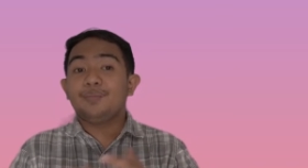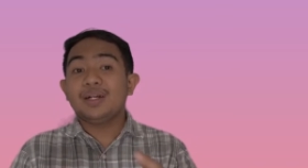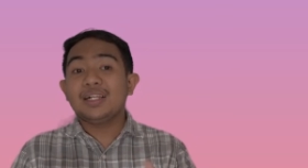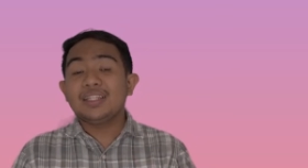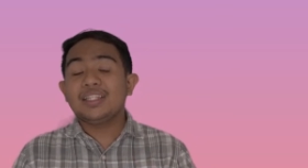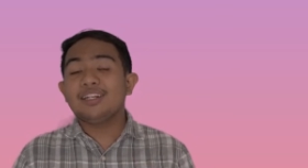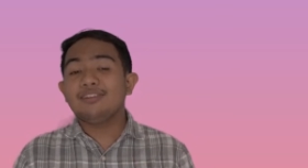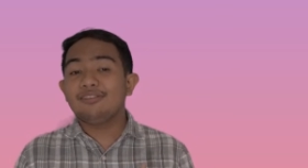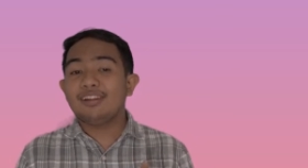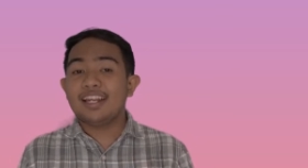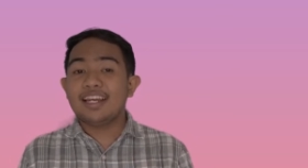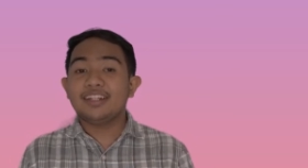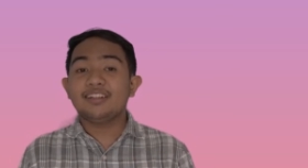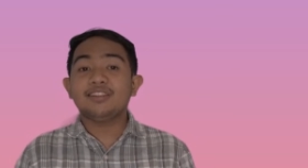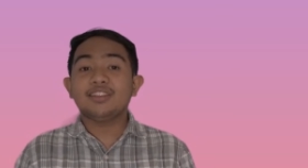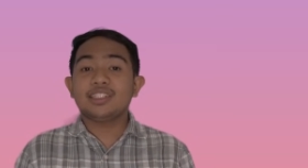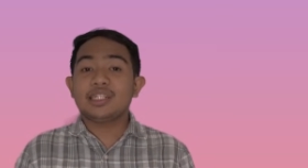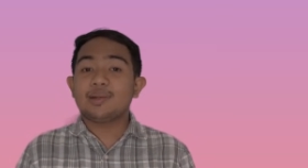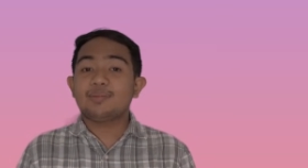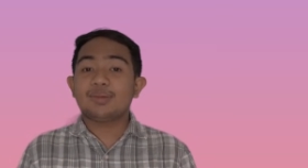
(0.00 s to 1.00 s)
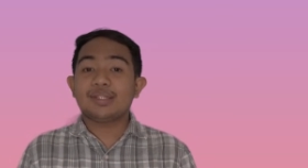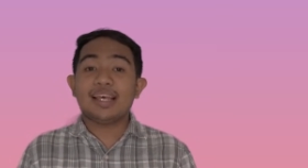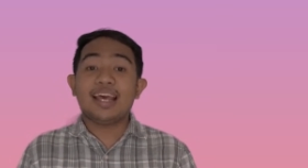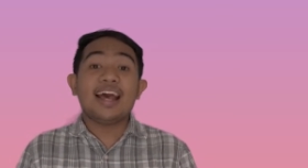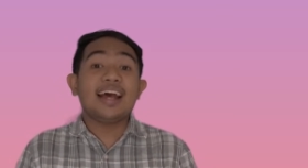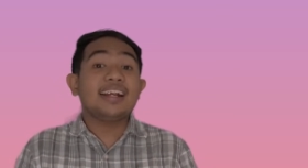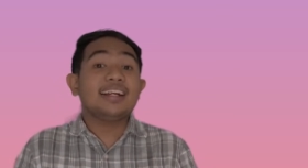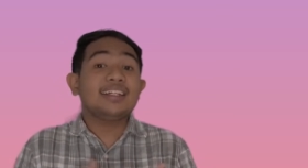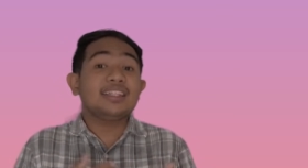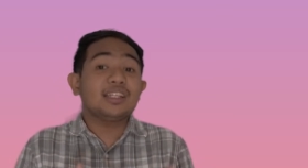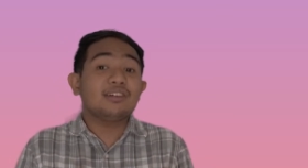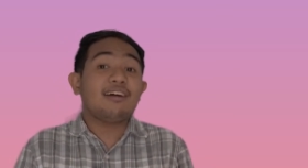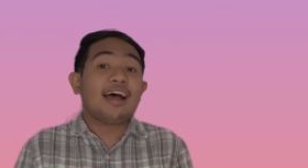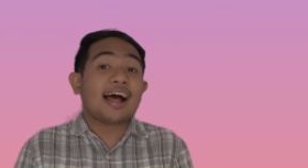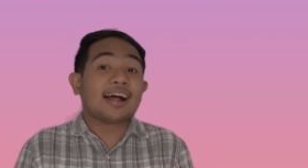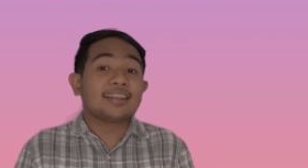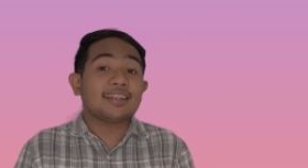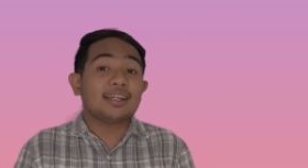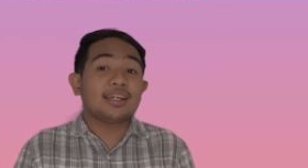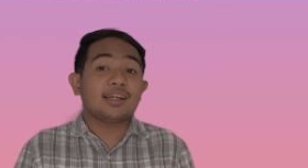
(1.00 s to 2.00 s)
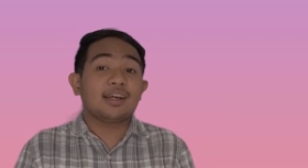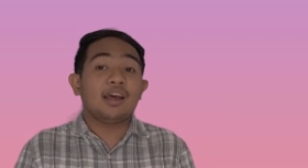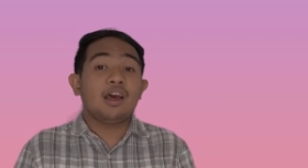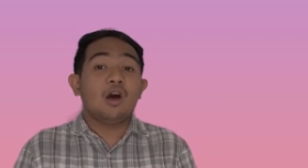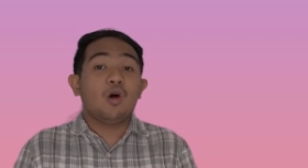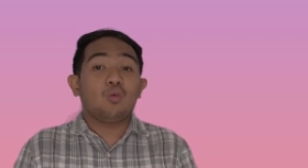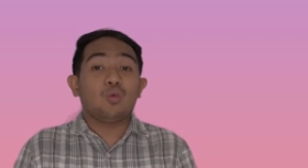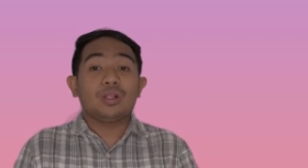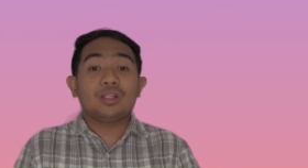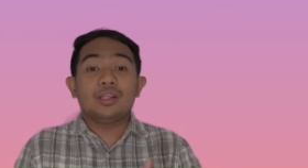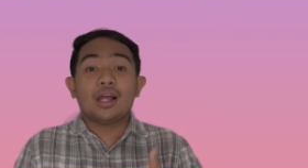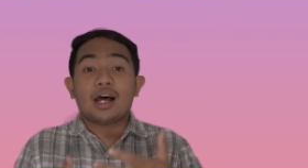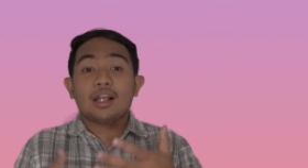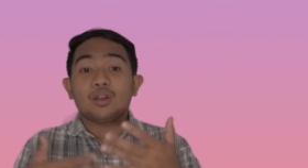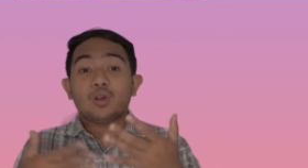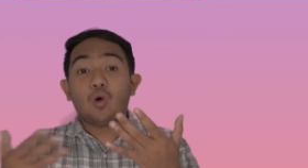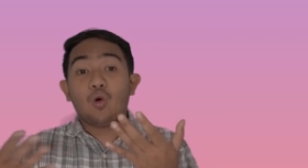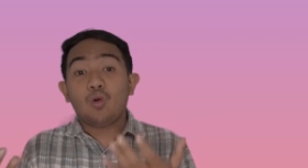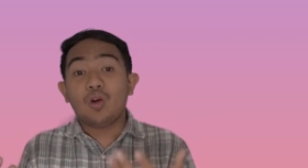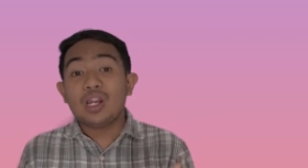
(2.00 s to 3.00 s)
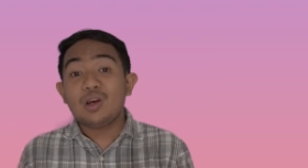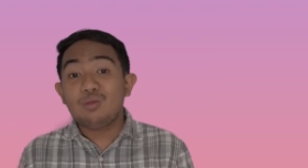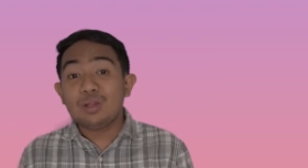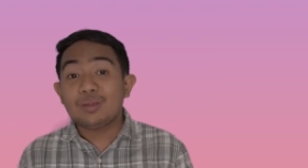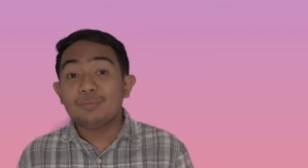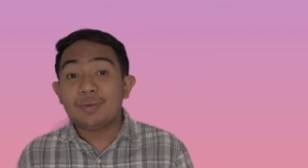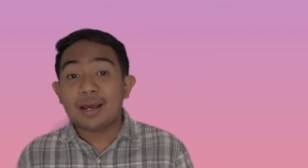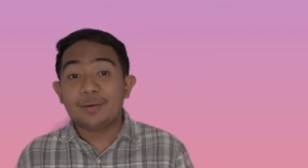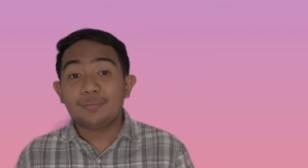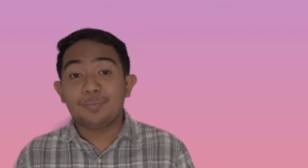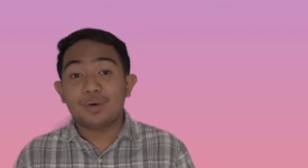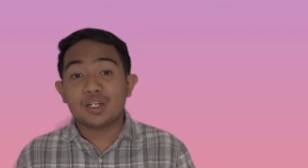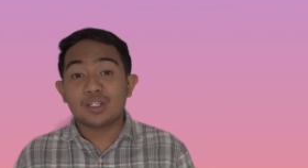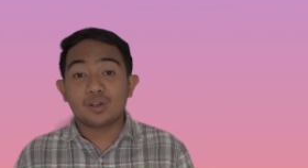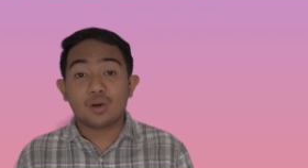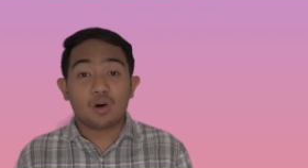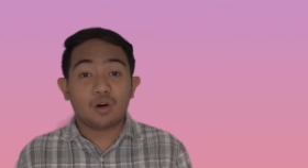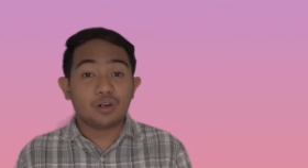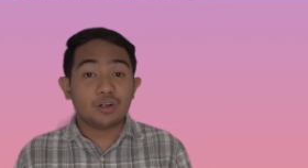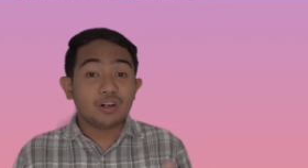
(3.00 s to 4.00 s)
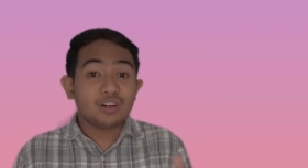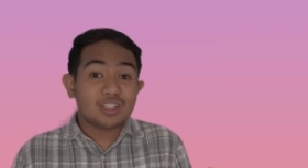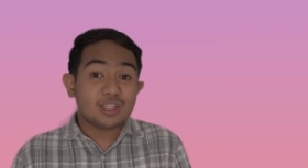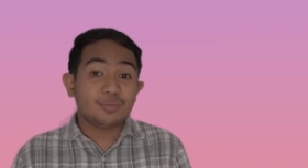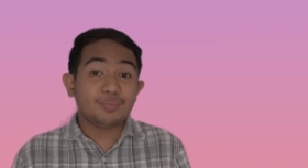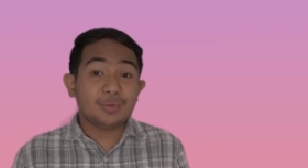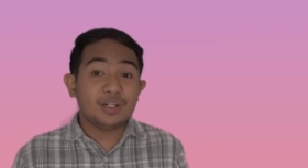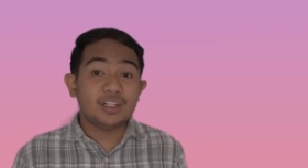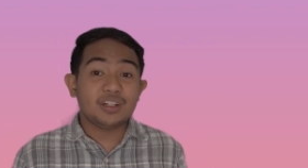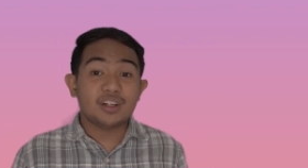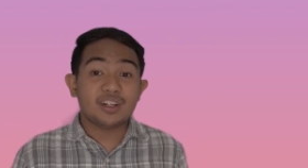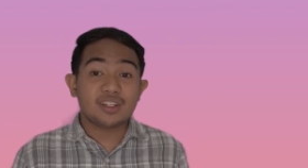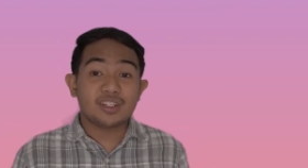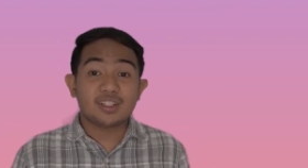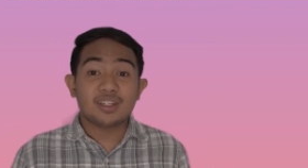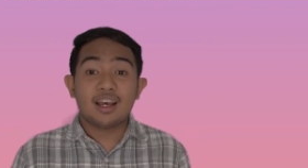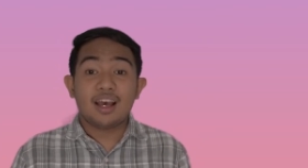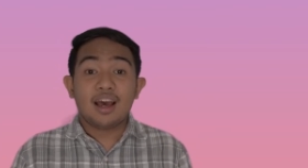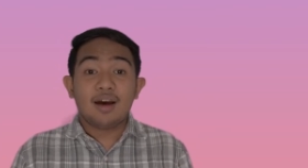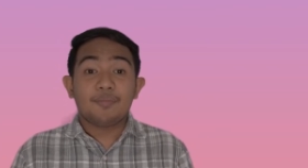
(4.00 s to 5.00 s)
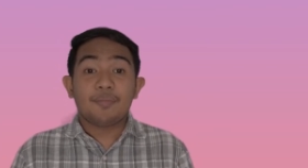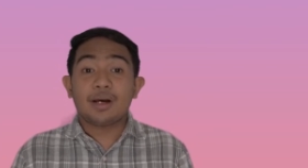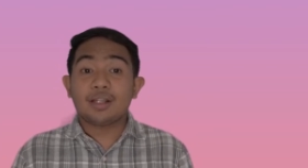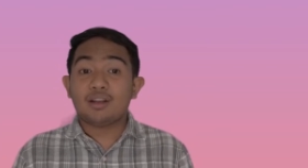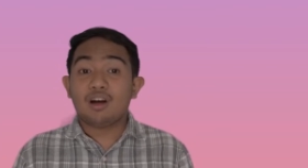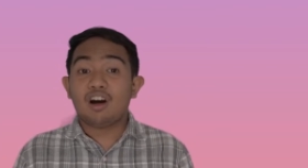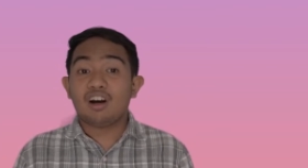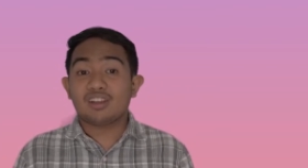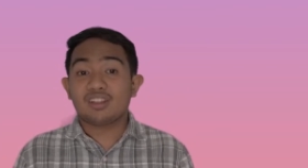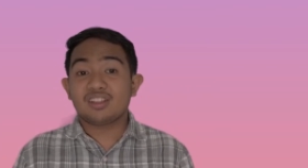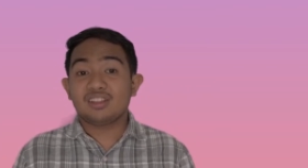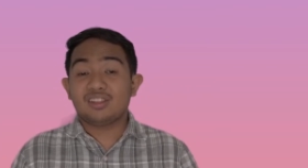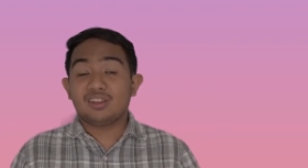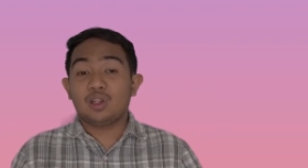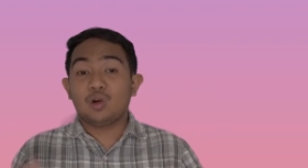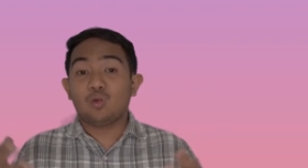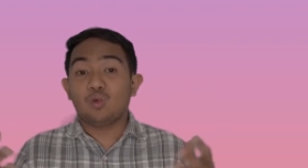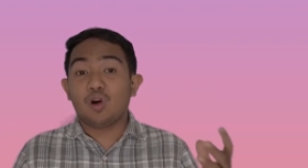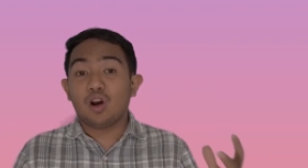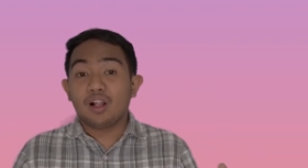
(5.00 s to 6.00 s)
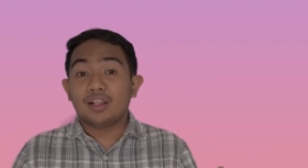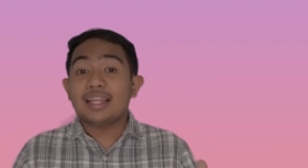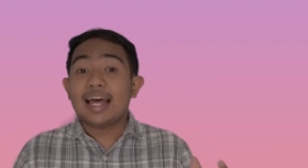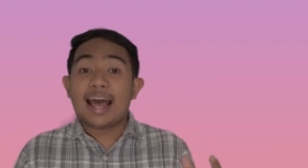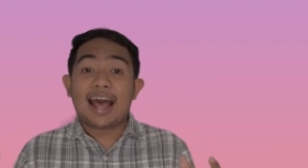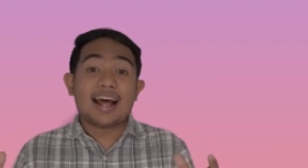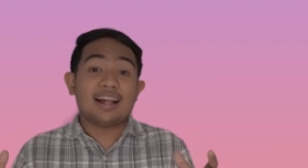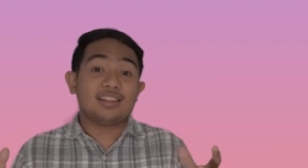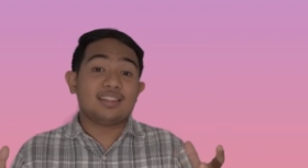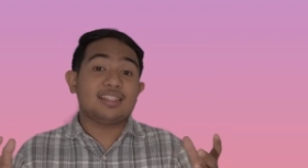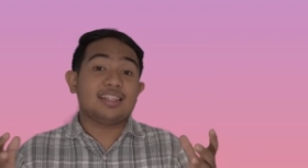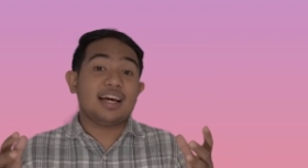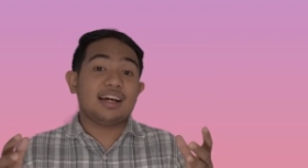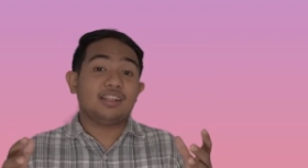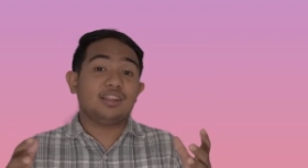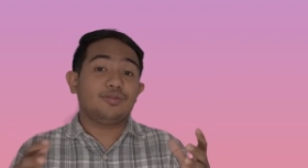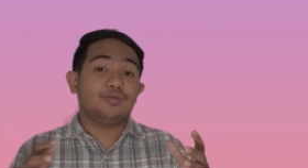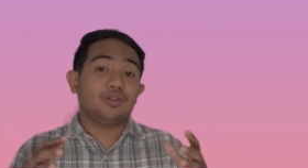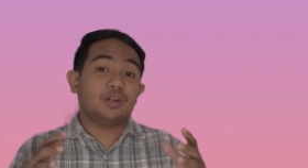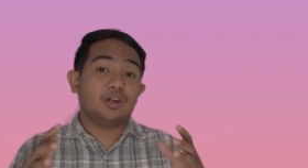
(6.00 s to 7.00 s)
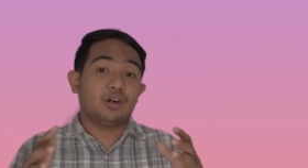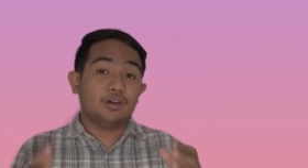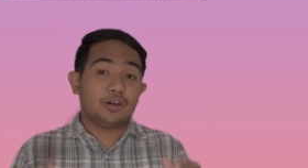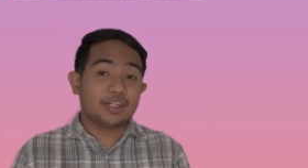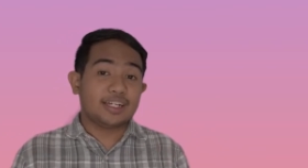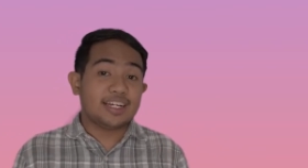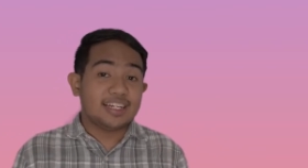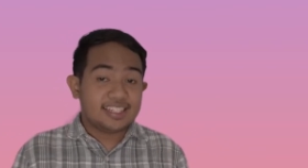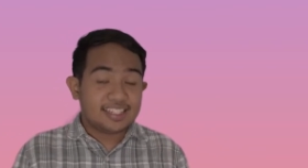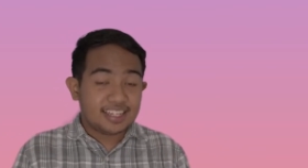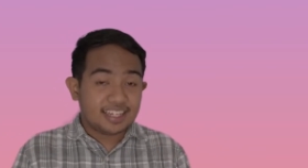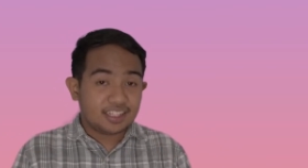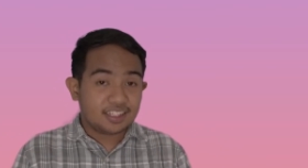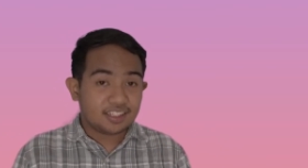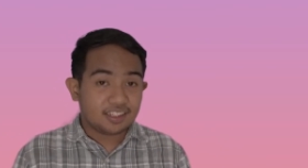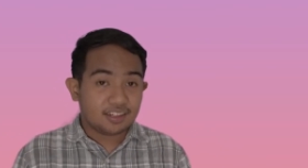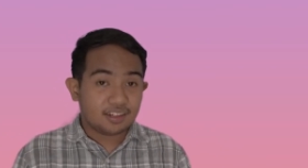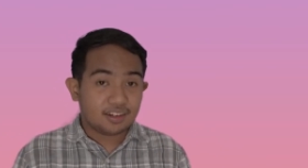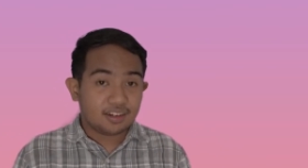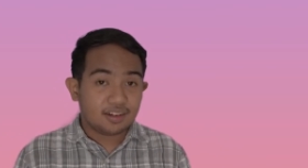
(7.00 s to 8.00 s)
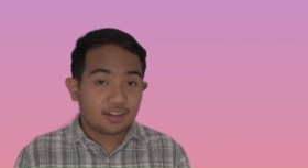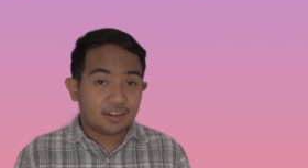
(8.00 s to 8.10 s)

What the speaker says: building relationships and interacting with not only with members or your superiors, but also to the world outside of your organization.